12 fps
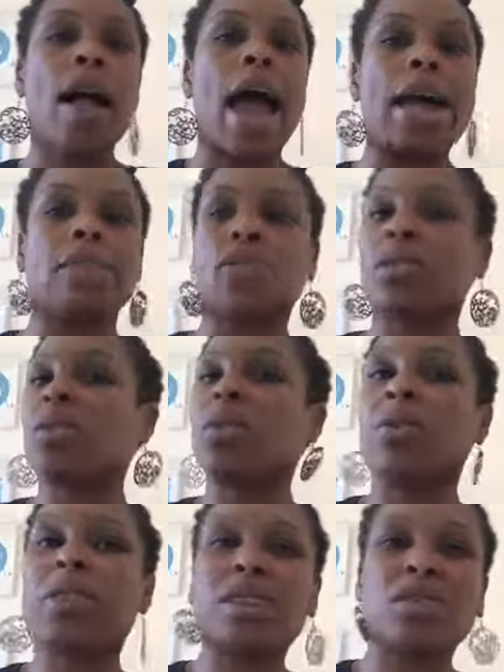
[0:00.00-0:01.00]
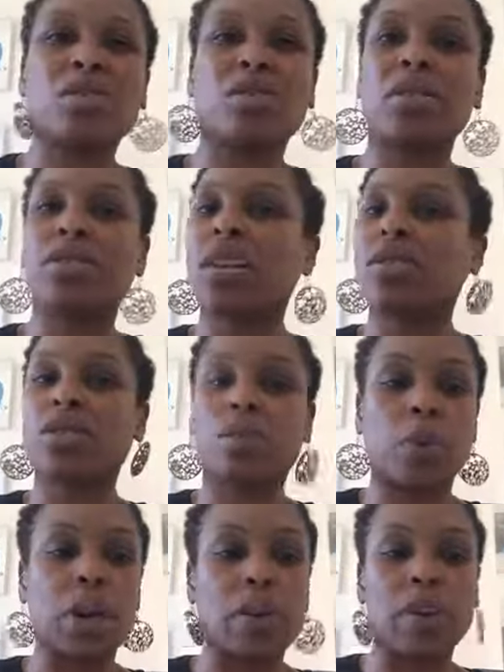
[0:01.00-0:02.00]
And so they just sort of said, just
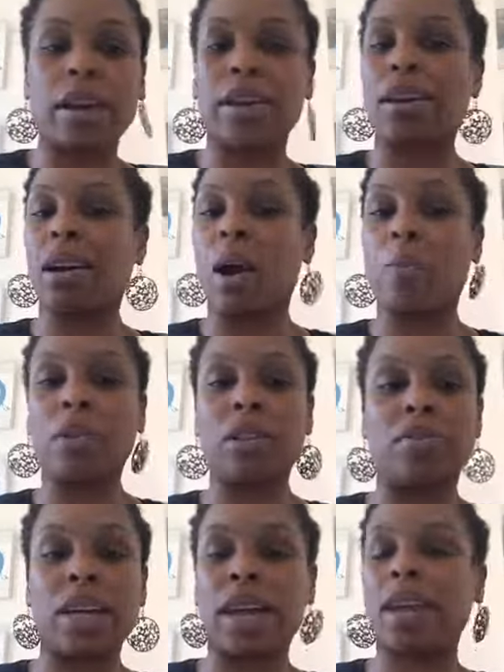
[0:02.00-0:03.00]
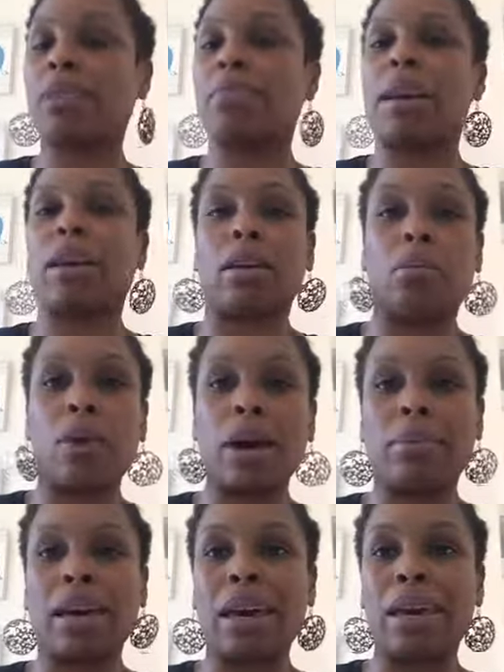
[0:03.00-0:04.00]
bring her in a couple of days, make an
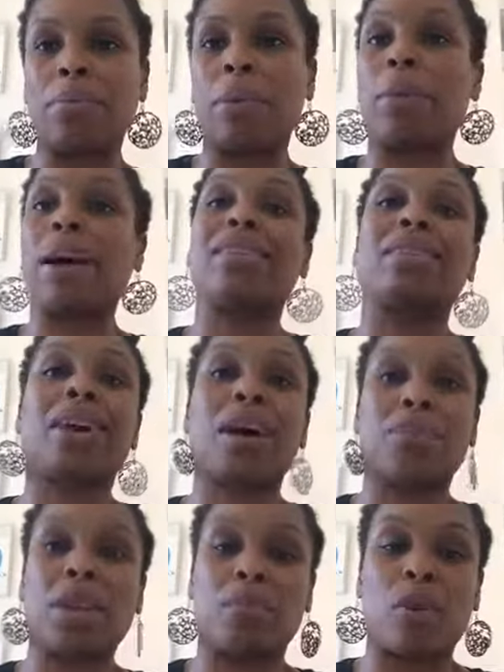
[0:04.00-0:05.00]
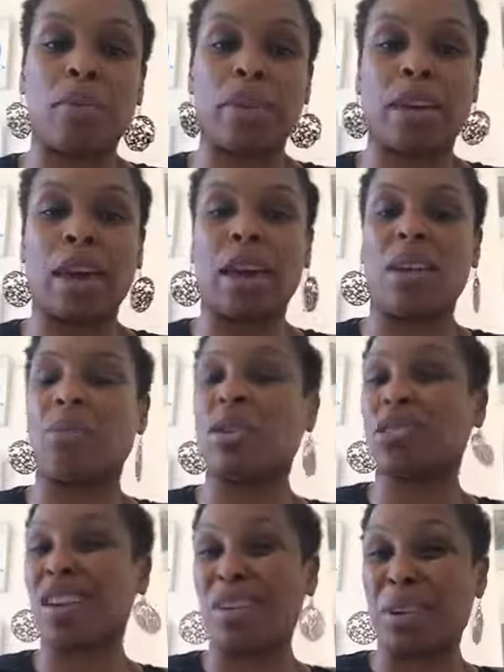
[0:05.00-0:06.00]
appointment. But by the time the appointment came, her
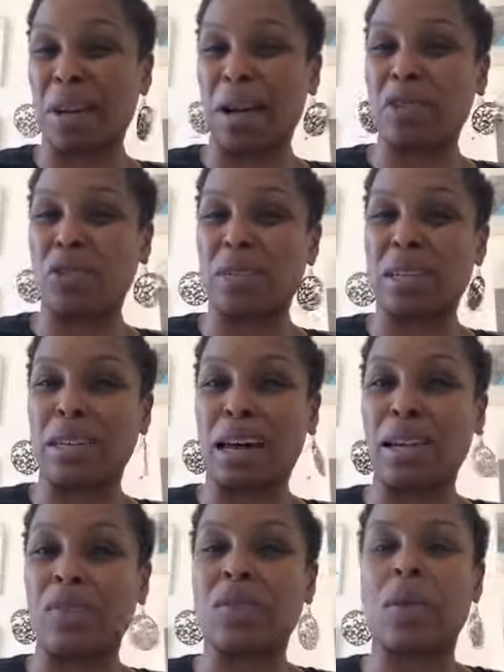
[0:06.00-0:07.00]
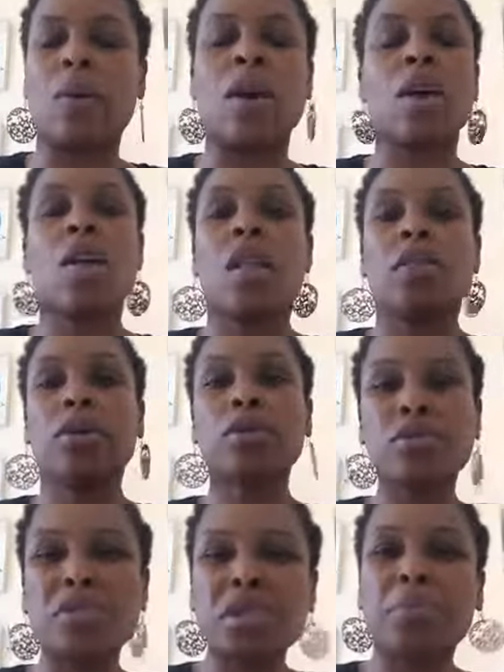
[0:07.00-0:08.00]
child had actually died. So those
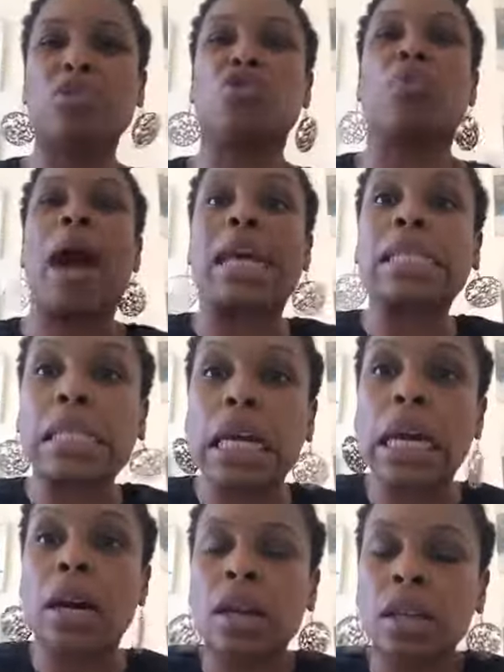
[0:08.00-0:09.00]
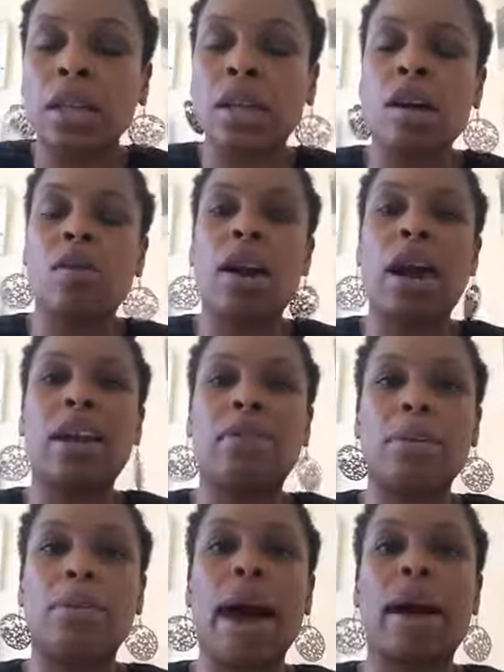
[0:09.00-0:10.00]
are some drastic, kind of
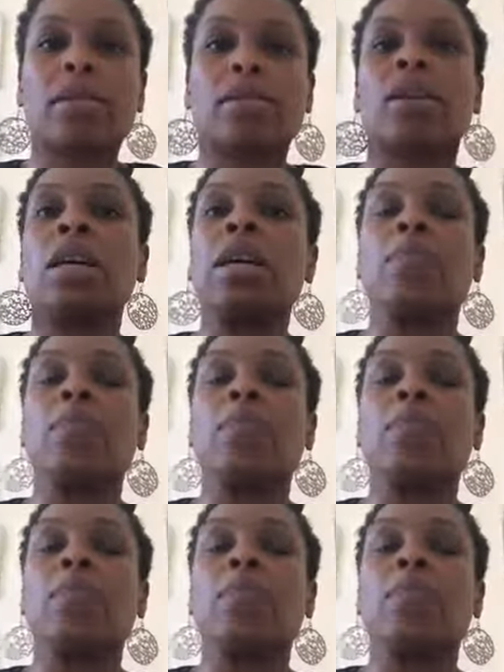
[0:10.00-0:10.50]
impacts.